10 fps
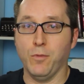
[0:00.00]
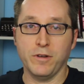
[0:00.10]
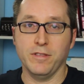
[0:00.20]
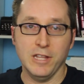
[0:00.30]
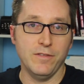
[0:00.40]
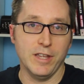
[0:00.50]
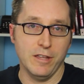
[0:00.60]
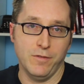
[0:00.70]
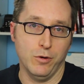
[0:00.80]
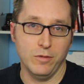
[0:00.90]
worth living
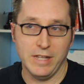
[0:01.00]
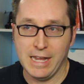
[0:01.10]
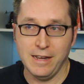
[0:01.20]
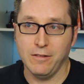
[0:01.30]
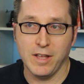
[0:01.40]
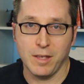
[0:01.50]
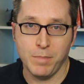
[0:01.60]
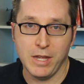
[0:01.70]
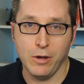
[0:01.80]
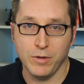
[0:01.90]
if you're only eating like a
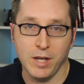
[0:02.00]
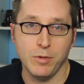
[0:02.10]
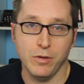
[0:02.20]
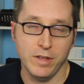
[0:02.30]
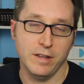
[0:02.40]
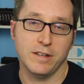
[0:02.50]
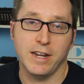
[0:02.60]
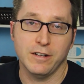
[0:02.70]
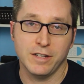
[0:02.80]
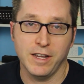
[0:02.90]
POW the
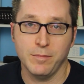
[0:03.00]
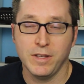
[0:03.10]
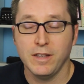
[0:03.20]
entire time?